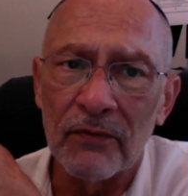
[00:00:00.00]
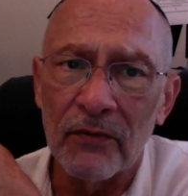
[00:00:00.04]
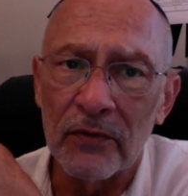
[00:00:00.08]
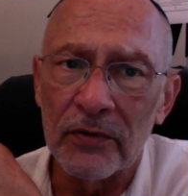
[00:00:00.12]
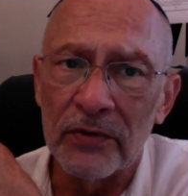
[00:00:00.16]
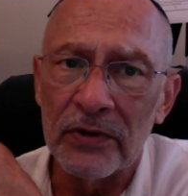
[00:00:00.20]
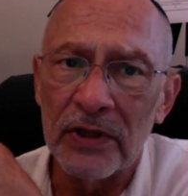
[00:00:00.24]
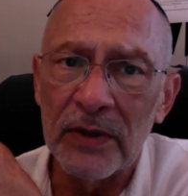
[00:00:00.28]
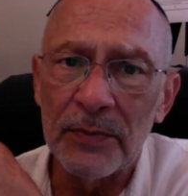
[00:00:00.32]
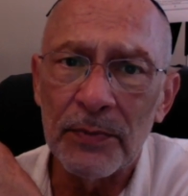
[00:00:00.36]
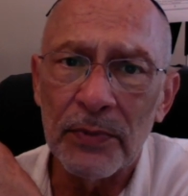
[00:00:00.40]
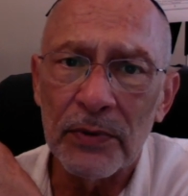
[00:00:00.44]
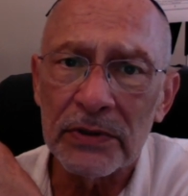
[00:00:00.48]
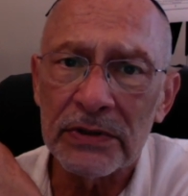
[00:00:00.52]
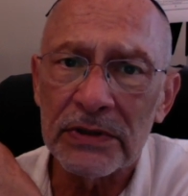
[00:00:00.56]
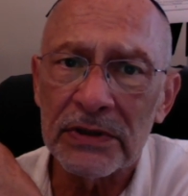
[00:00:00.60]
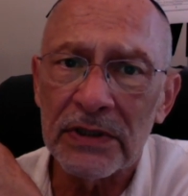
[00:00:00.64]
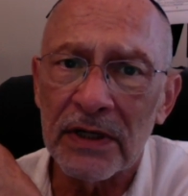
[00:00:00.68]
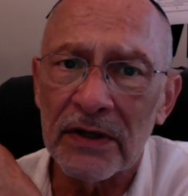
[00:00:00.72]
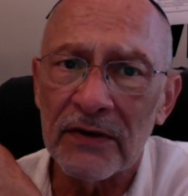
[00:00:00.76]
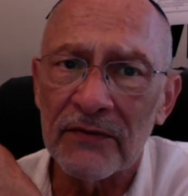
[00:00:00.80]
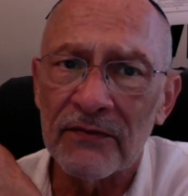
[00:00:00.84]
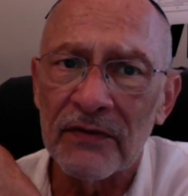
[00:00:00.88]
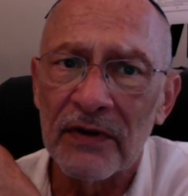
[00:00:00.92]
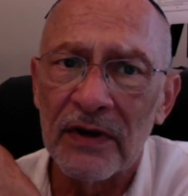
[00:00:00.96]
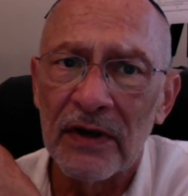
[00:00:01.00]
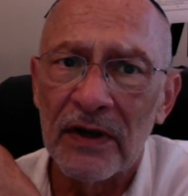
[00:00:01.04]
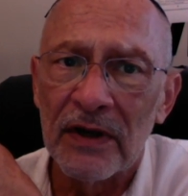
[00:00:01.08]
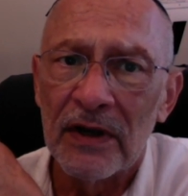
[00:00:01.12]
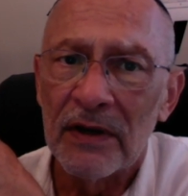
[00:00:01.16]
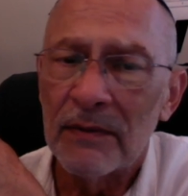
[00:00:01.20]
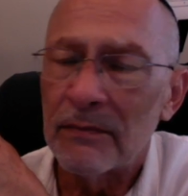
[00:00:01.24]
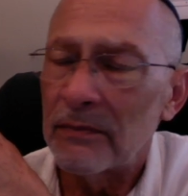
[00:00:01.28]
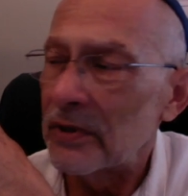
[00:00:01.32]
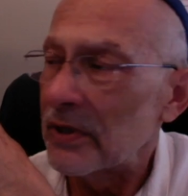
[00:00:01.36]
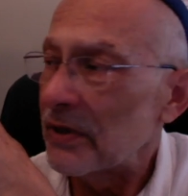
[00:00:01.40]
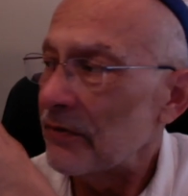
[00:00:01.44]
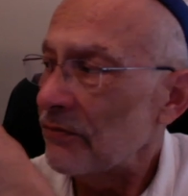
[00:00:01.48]
deeper stuff,
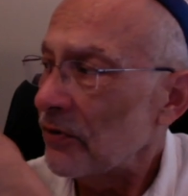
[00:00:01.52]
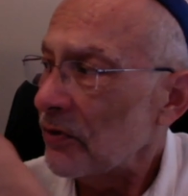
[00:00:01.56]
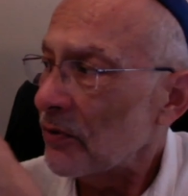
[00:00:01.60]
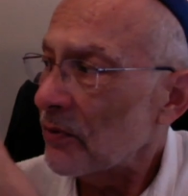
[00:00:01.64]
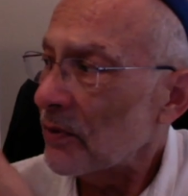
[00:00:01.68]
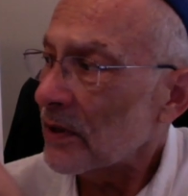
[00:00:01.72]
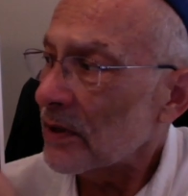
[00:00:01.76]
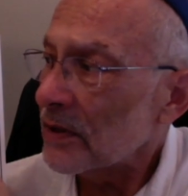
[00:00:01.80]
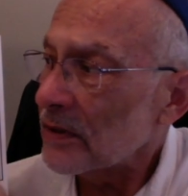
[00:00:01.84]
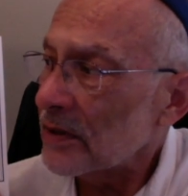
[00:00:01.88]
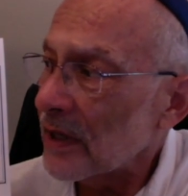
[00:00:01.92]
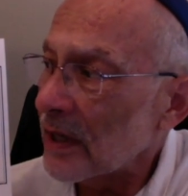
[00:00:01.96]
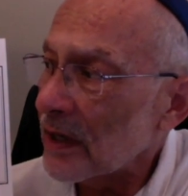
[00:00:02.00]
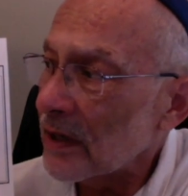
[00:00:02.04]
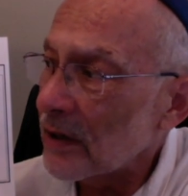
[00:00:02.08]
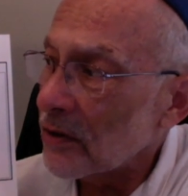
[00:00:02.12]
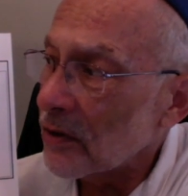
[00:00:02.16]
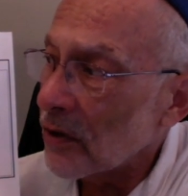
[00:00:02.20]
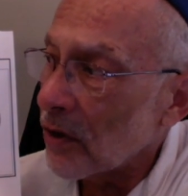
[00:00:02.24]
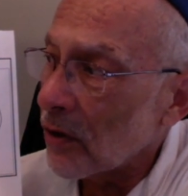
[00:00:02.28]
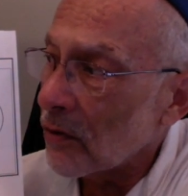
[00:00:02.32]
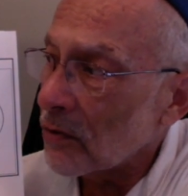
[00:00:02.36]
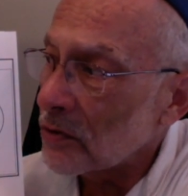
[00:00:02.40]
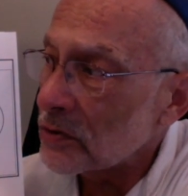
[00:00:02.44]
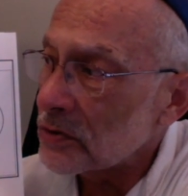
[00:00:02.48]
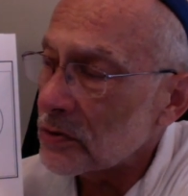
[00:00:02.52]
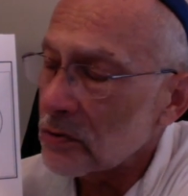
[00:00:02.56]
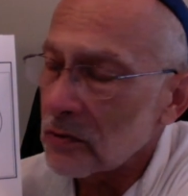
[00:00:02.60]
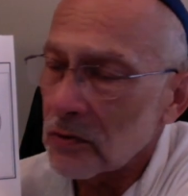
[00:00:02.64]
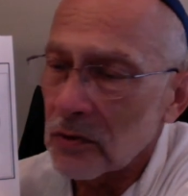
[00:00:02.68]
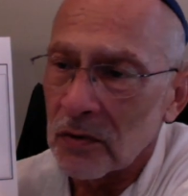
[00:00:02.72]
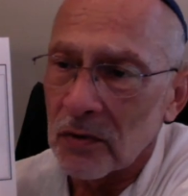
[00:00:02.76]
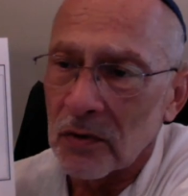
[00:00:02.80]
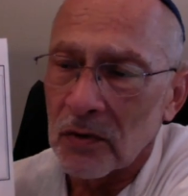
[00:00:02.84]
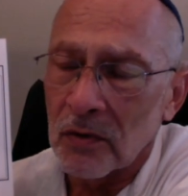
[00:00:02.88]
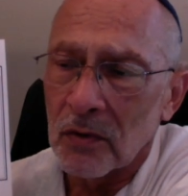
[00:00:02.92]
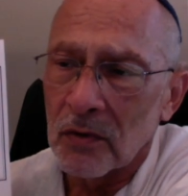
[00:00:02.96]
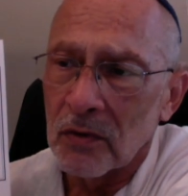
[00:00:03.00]
but if you want to take notes
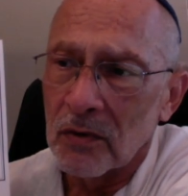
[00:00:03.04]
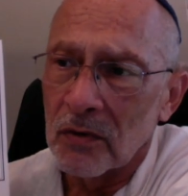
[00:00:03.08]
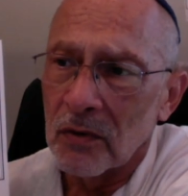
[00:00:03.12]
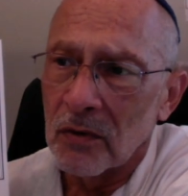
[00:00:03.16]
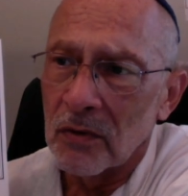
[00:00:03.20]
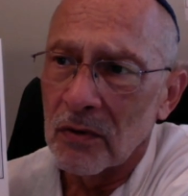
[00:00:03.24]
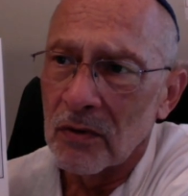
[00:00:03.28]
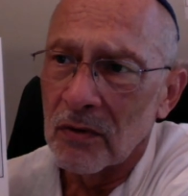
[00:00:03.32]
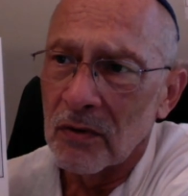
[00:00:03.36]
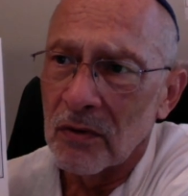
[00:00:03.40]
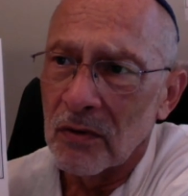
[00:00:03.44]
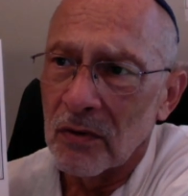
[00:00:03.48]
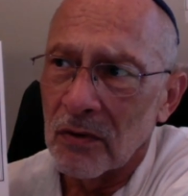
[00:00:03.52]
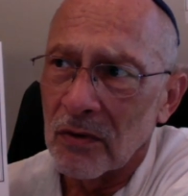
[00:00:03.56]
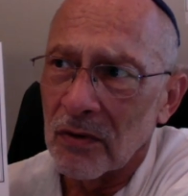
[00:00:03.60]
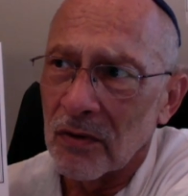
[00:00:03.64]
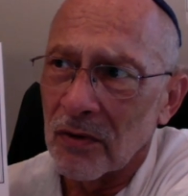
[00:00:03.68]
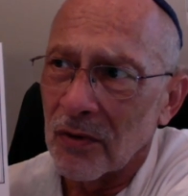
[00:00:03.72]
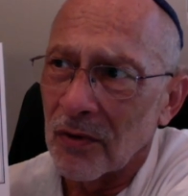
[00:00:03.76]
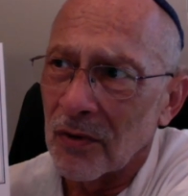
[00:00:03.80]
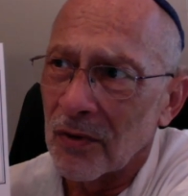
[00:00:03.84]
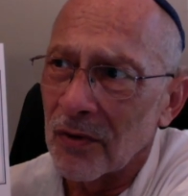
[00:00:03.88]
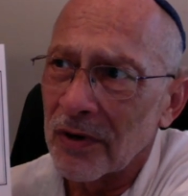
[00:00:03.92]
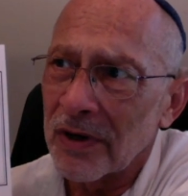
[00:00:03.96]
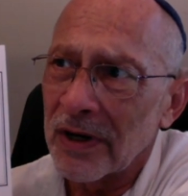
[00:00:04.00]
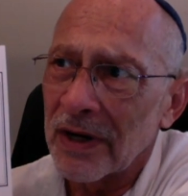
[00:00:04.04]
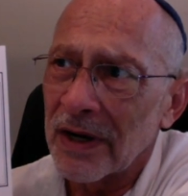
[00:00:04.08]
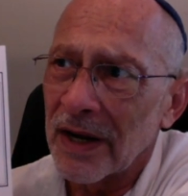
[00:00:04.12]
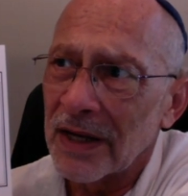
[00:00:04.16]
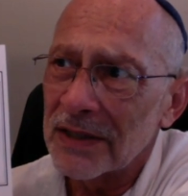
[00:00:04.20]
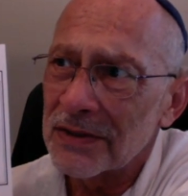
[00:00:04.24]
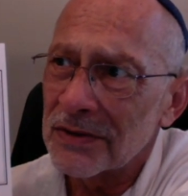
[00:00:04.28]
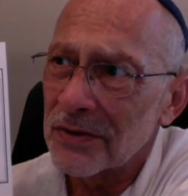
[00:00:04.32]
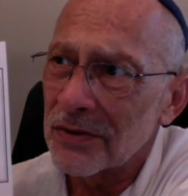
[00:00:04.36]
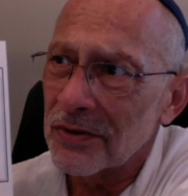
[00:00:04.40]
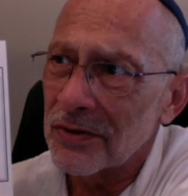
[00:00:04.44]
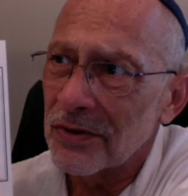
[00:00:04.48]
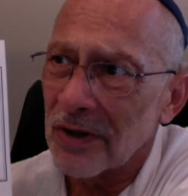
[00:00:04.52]
or
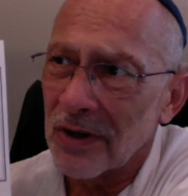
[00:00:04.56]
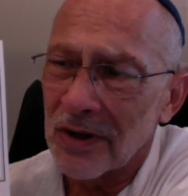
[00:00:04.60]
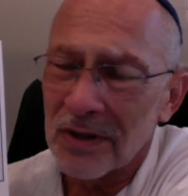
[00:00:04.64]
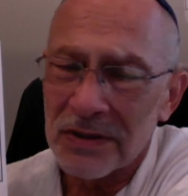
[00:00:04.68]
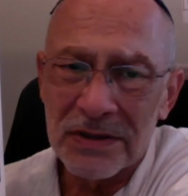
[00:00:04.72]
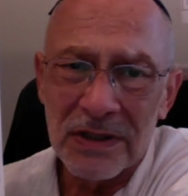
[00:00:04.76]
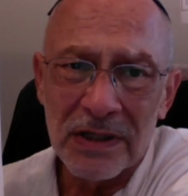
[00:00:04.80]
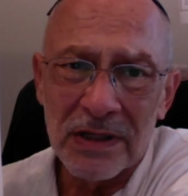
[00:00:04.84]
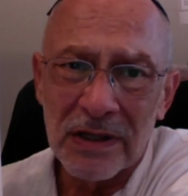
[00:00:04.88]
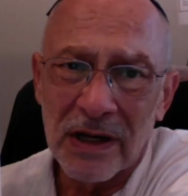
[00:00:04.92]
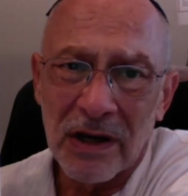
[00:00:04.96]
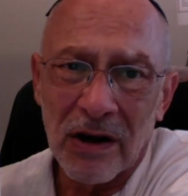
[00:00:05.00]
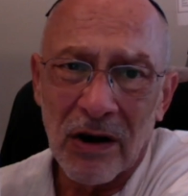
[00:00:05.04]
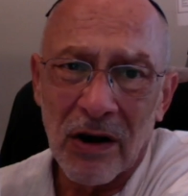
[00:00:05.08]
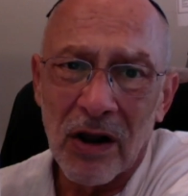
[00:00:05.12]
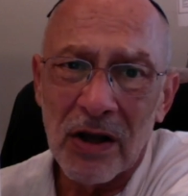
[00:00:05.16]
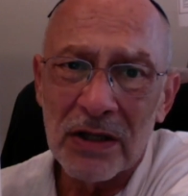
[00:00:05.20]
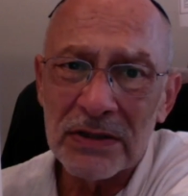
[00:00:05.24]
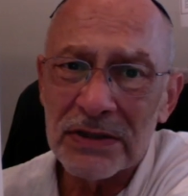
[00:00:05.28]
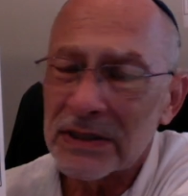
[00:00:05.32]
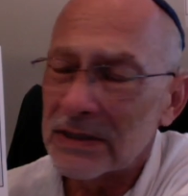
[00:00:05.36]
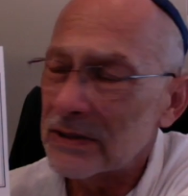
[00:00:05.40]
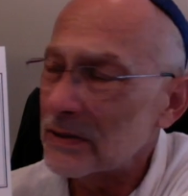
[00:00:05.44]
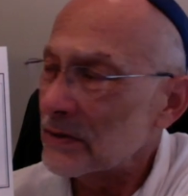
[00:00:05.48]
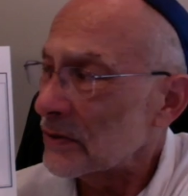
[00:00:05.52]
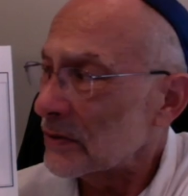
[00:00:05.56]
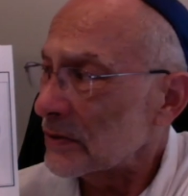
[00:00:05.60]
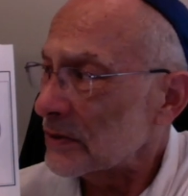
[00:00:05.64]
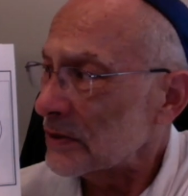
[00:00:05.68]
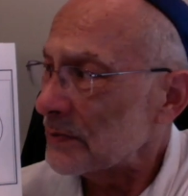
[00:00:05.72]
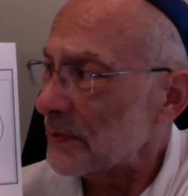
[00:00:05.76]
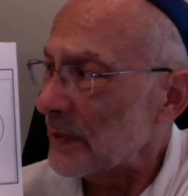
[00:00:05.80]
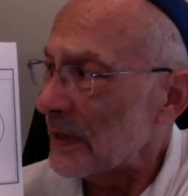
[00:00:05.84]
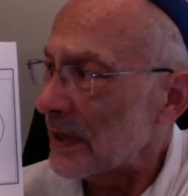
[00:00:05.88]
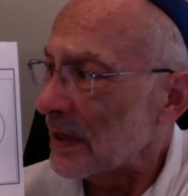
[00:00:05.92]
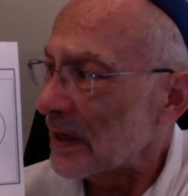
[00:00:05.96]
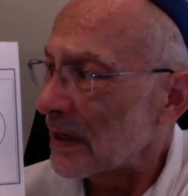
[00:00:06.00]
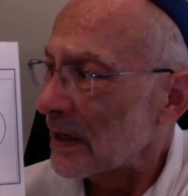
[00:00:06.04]
organize your thoughts in a closet, so to
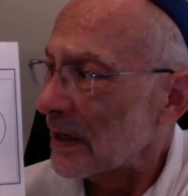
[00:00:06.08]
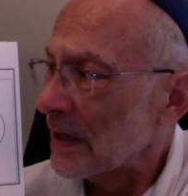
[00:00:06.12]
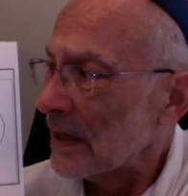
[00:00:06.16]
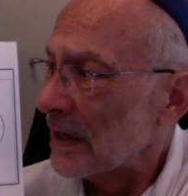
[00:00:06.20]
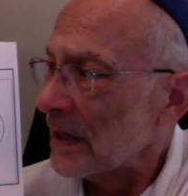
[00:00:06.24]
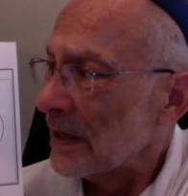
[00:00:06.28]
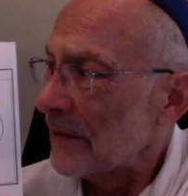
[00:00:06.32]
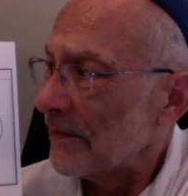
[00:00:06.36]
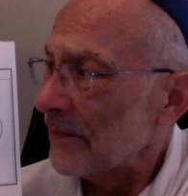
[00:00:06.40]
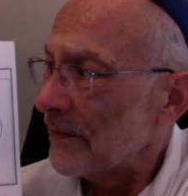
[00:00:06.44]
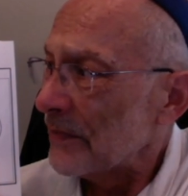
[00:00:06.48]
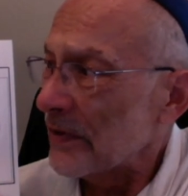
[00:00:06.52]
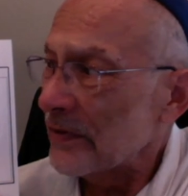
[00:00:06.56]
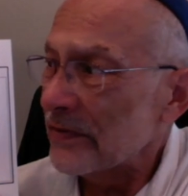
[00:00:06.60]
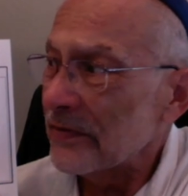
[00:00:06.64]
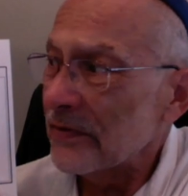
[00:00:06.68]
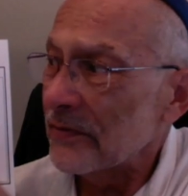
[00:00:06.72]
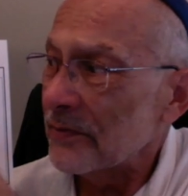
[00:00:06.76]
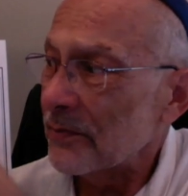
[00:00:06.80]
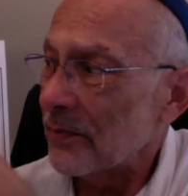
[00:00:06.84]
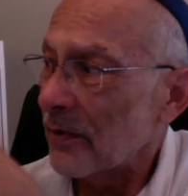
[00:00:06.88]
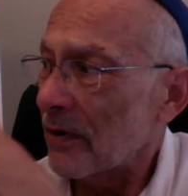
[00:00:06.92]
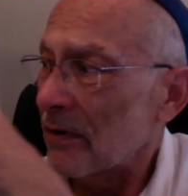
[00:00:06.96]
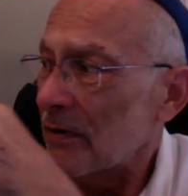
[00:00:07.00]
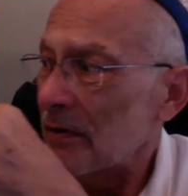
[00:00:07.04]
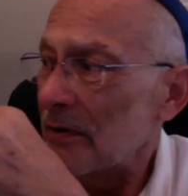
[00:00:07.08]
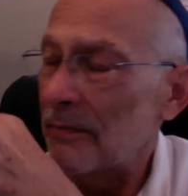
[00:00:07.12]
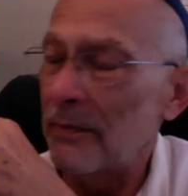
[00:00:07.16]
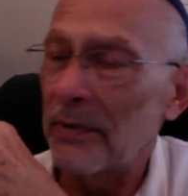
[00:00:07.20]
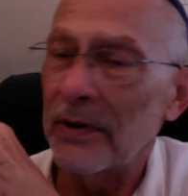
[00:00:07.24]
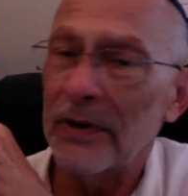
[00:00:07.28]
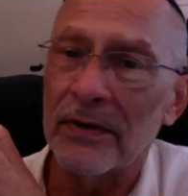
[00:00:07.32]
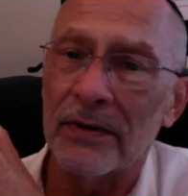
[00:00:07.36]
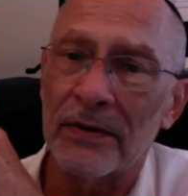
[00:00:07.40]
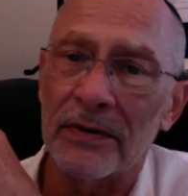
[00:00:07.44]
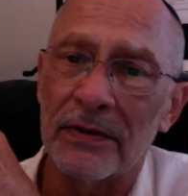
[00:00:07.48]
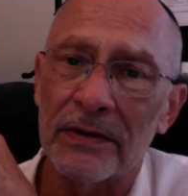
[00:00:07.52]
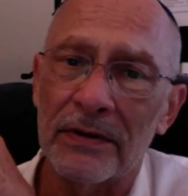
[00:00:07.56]
speak, this is probably
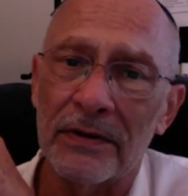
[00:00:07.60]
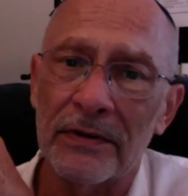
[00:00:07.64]
better,